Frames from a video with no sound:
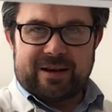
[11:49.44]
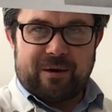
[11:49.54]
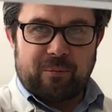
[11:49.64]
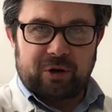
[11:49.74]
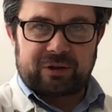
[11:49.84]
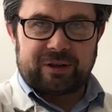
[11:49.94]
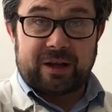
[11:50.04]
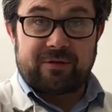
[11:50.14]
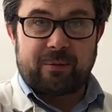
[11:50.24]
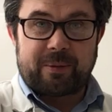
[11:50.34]
model
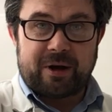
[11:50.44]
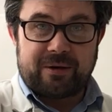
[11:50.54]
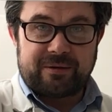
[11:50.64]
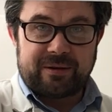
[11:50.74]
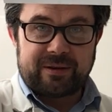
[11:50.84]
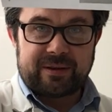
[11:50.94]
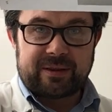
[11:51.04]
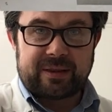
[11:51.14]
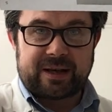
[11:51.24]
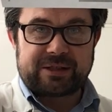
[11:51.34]
of a bone.
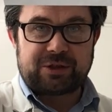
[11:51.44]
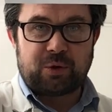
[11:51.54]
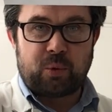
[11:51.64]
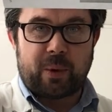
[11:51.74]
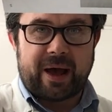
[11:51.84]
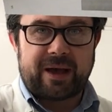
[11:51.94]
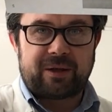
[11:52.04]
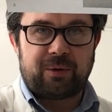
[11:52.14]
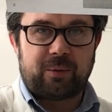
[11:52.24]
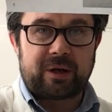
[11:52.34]
That's your
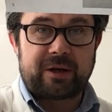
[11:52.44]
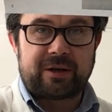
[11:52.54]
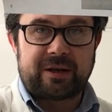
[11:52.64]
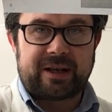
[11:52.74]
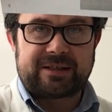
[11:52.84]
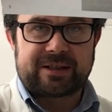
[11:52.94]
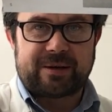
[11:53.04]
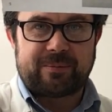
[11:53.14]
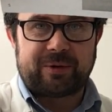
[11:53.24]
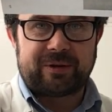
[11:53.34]
waggle, what a good
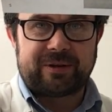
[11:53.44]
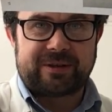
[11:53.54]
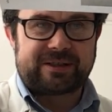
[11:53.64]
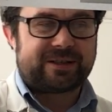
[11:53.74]
example looks